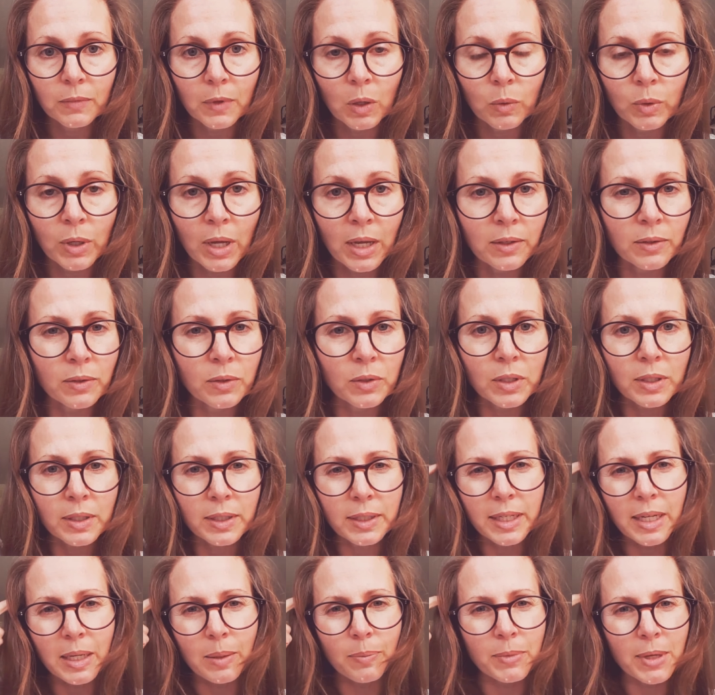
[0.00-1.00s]
Okay, so
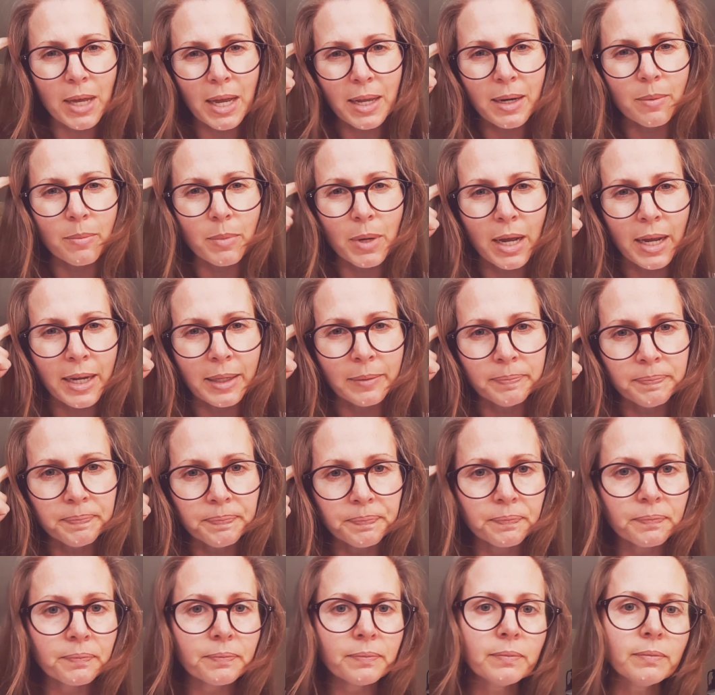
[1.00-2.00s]
just keep that in mind.
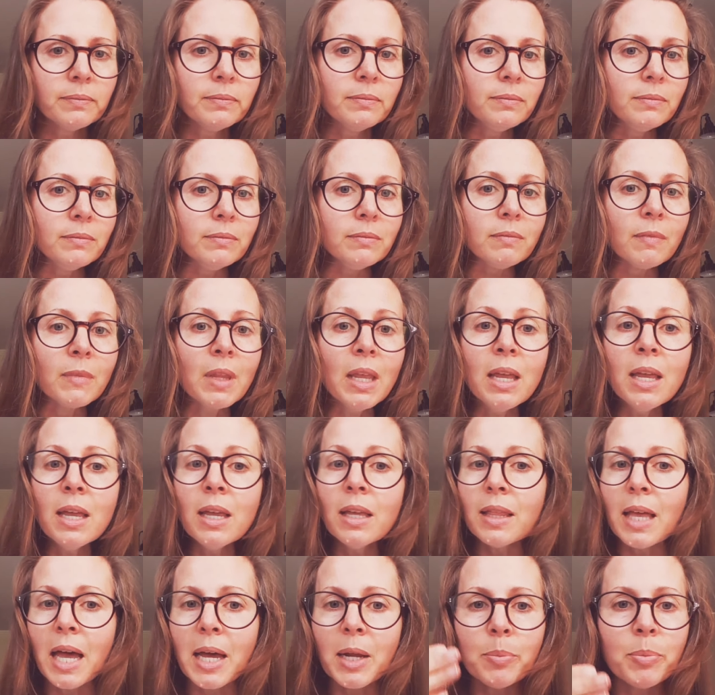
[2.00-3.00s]

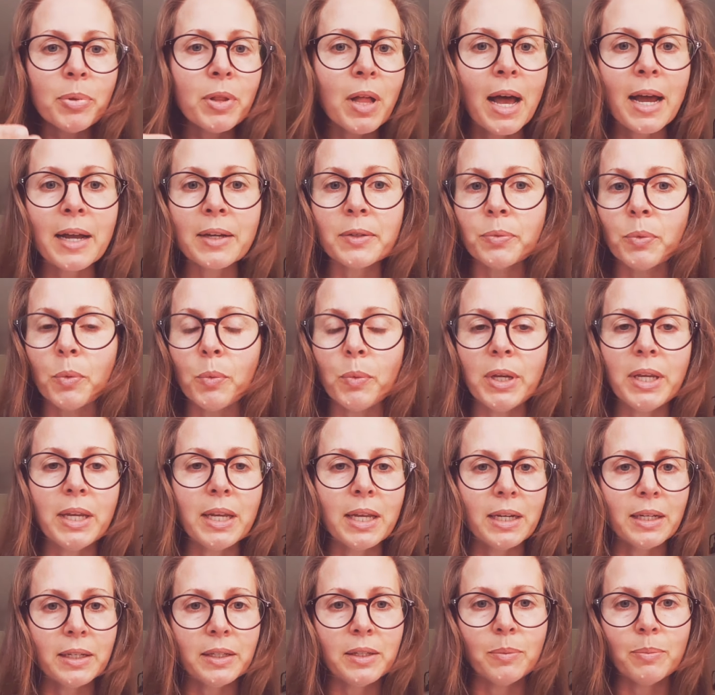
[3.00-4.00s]
That applies when we
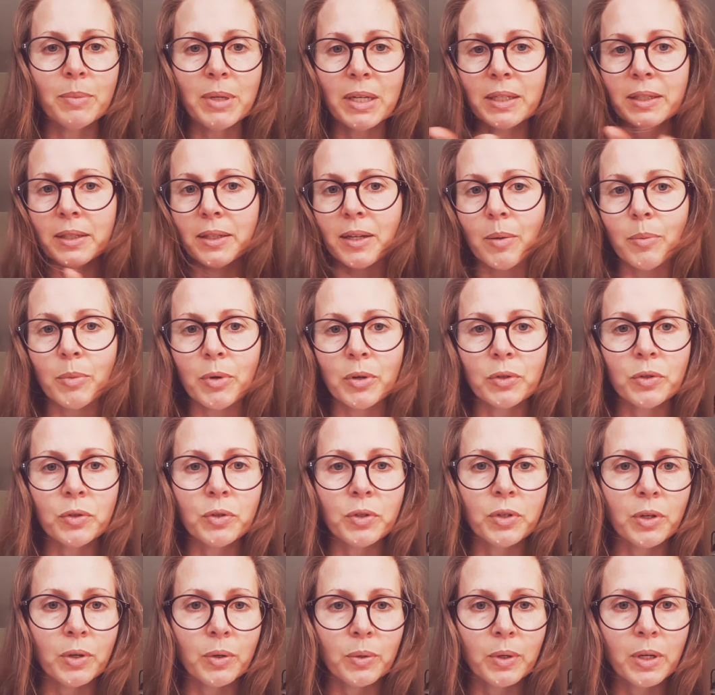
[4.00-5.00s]
get into mixed
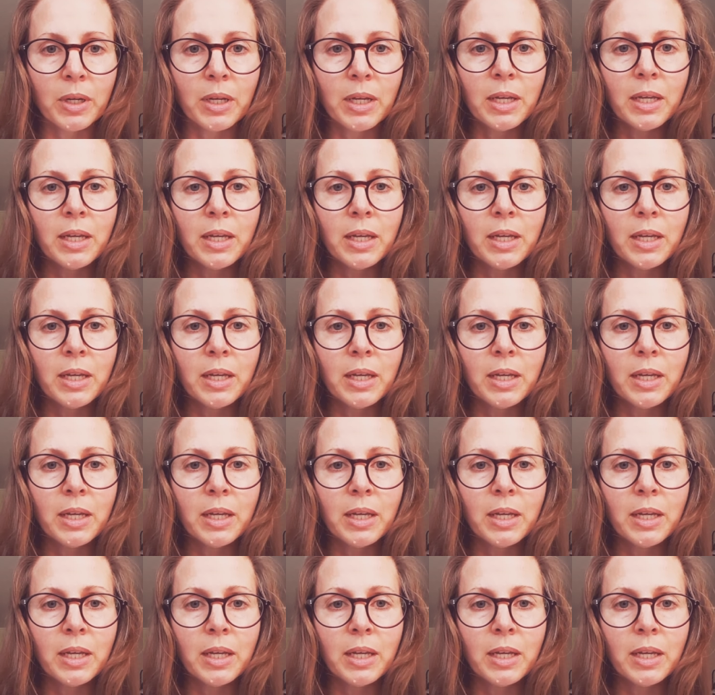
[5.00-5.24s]
numbers too.